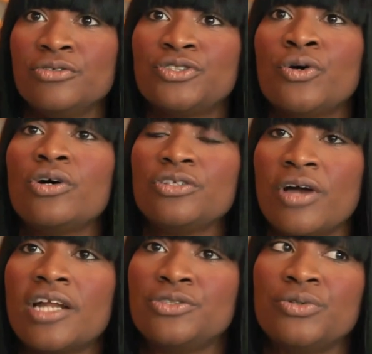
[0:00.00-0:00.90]
taught you
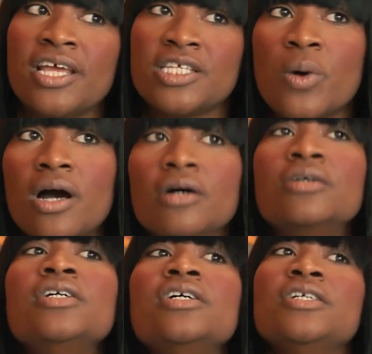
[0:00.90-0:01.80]
how to do hair as well.
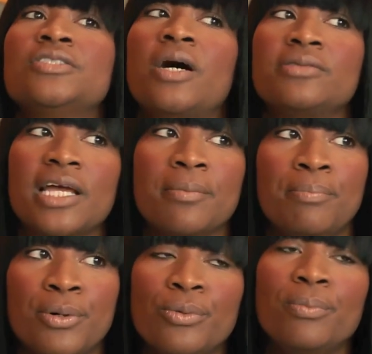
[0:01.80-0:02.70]
So I was like,
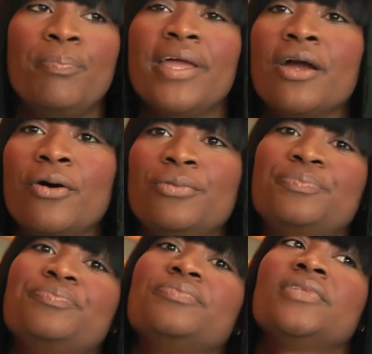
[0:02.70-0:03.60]
boom, bingo.
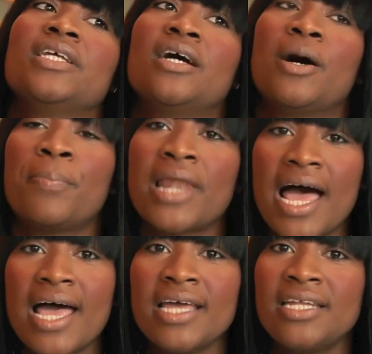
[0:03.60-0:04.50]

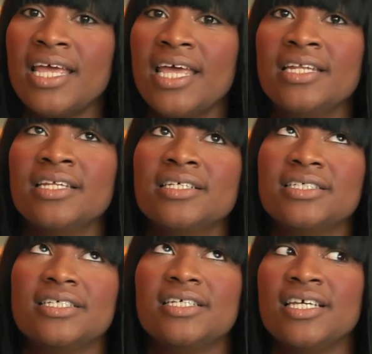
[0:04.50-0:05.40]
Applied, and
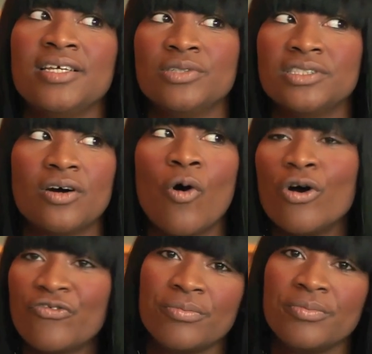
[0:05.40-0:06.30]
it was
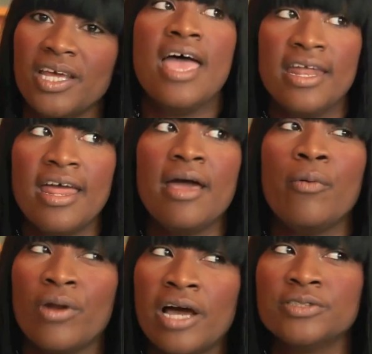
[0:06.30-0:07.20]
on from there. And
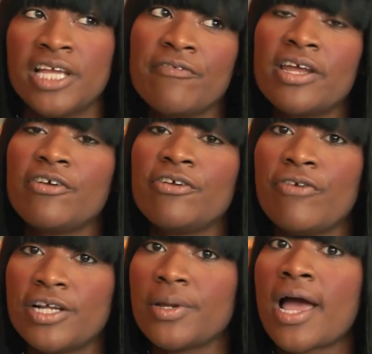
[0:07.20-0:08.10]
when I was getting ready to
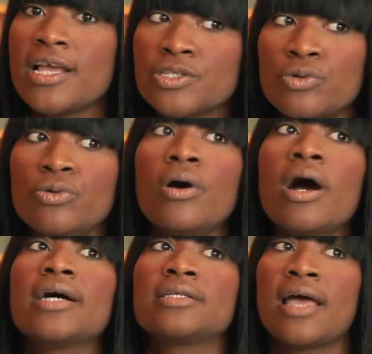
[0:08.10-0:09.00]
graduate high school,
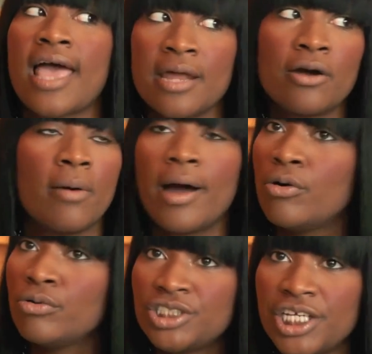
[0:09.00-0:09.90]
I had my
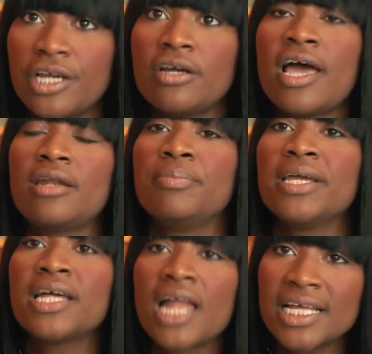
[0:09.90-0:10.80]
own chair, had a
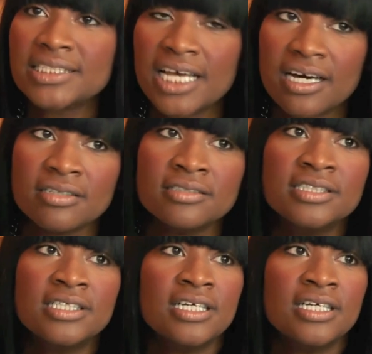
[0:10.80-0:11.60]
big clientele,